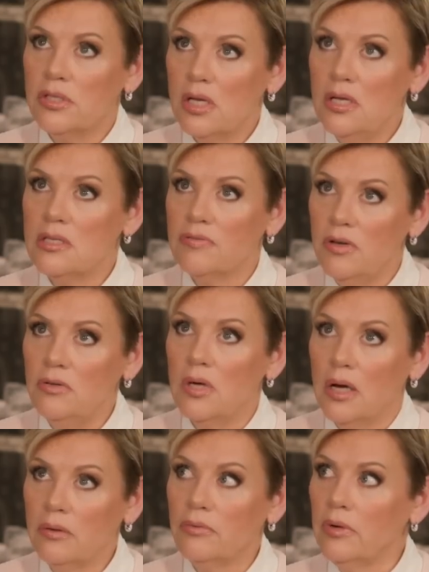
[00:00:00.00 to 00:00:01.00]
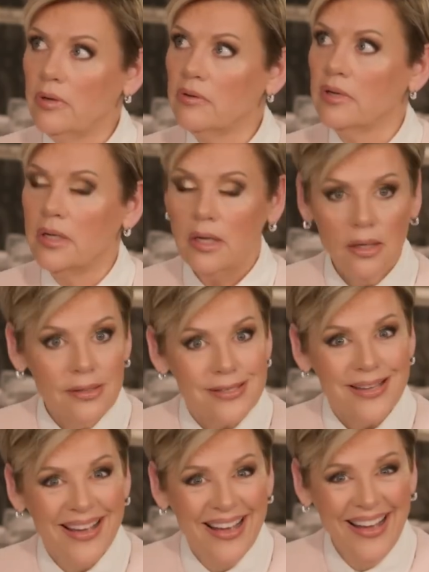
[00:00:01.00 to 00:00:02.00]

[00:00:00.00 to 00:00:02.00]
he sees food, the hungrier he gets.